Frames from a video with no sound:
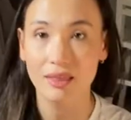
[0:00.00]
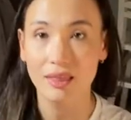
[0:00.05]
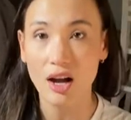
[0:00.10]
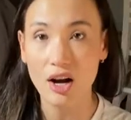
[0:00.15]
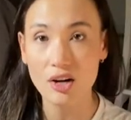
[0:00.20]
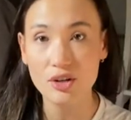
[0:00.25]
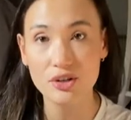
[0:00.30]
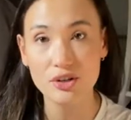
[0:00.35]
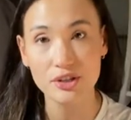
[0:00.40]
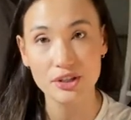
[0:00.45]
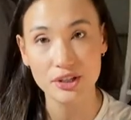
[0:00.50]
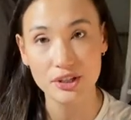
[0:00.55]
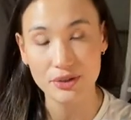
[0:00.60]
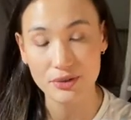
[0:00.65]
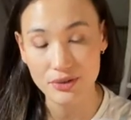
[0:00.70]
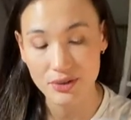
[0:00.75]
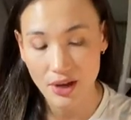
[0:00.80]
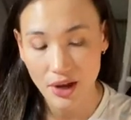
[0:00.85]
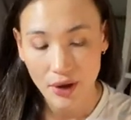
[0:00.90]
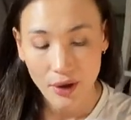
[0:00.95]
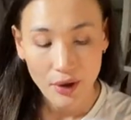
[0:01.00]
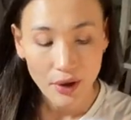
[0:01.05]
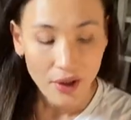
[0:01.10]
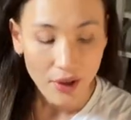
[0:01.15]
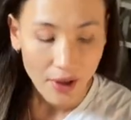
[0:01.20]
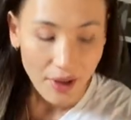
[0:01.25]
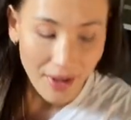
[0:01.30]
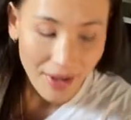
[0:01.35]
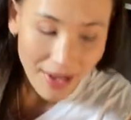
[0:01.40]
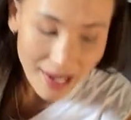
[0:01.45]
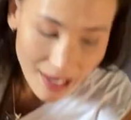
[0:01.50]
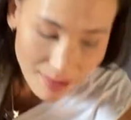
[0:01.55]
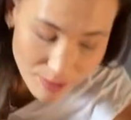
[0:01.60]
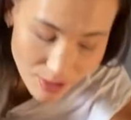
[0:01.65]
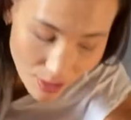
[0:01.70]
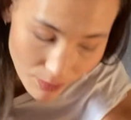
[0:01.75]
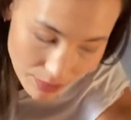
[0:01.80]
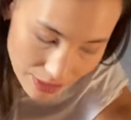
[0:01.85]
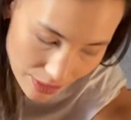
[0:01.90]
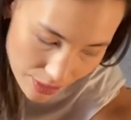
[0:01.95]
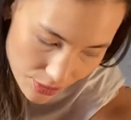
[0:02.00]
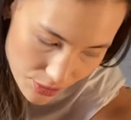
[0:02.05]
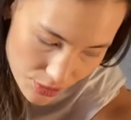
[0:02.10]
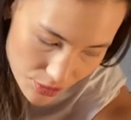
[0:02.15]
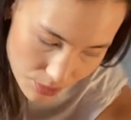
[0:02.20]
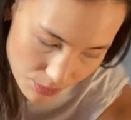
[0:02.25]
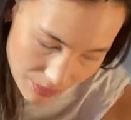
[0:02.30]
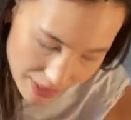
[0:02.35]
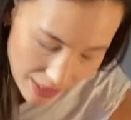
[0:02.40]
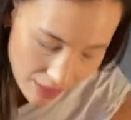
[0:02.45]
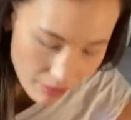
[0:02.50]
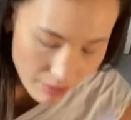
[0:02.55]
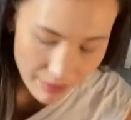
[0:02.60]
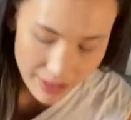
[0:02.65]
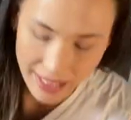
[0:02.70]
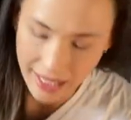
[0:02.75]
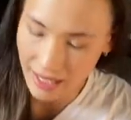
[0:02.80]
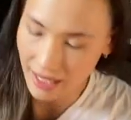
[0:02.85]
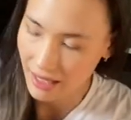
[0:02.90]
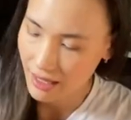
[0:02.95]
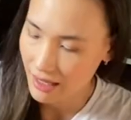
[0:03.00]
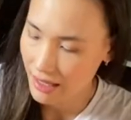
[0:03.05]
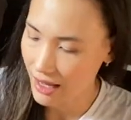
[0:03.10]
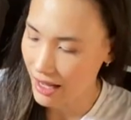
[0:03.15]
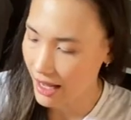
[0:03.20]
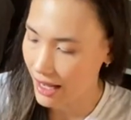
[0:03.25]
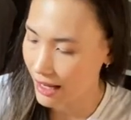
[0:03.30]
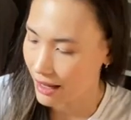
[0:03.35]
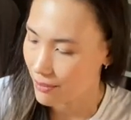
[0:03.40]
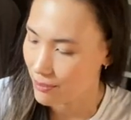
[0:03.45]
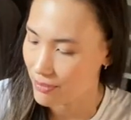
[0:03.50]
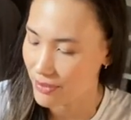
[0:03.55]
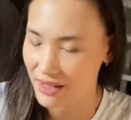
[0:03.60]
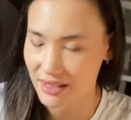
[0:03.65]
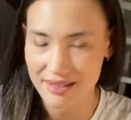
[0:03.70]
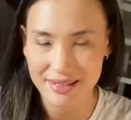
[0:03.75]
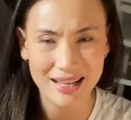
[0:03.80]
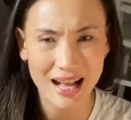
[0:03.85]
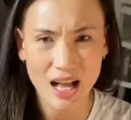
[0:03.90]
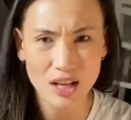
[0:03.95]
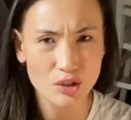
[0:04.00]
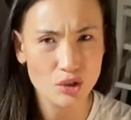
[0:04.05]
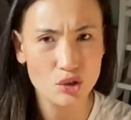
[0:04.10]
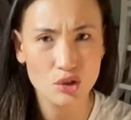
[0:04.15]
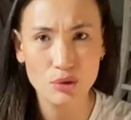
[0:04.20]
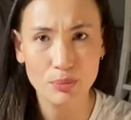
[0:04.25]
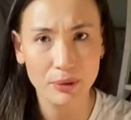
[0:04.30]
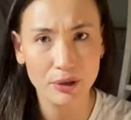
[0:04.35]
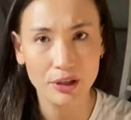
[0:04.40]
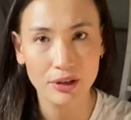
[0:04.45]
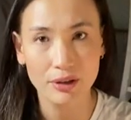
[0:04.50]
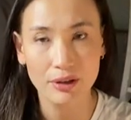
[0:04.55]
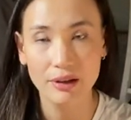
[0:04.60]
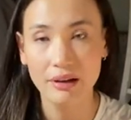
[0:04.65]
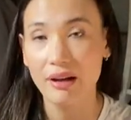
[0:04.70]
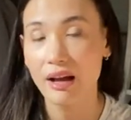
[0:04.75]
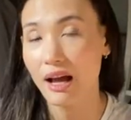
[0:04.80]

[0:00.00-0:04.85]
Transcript: larger shoes. I'm going to an area that's not super